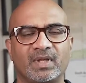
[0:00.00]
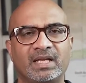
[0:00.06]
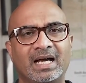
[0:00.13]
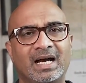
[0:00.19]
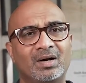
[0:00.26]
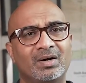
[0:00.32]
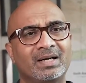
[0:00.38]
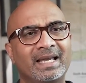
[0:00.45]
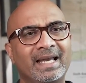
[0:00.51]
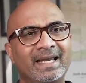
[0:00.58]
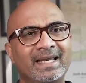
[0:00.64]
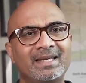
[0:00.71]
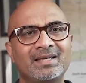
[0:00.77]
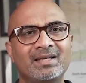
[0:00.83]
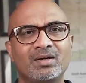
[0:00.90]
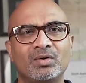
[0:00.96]
Now
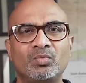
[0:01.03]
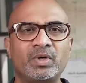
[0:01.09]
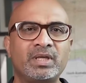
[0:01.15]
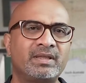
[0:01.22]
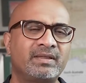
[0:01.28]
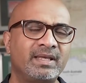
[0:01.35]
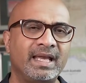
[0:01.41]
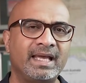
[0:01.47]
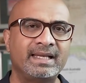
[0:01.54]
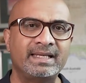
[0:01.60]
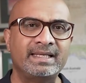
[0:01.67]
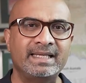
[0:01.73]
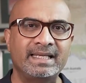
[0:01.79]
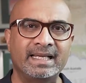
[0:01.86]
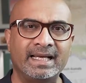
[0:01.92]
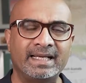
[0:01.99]
again, with the
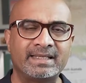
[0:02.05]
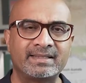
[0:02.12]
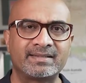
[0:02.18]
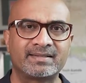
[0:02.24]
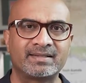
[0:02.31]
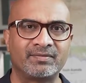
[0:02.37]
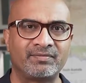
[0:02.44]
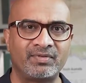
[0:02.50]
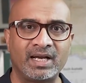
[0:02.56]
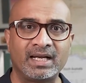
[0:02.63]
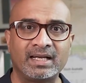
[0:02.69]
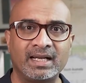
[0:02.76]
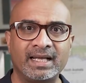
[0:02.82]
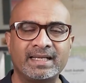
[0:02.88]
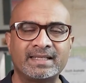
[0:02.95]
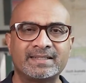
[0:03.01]
LED lights, the
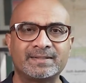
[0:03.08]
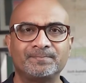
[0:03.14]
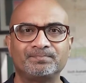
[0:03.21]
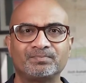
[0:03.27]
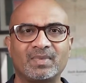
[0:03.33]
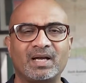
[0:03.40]
floodlights,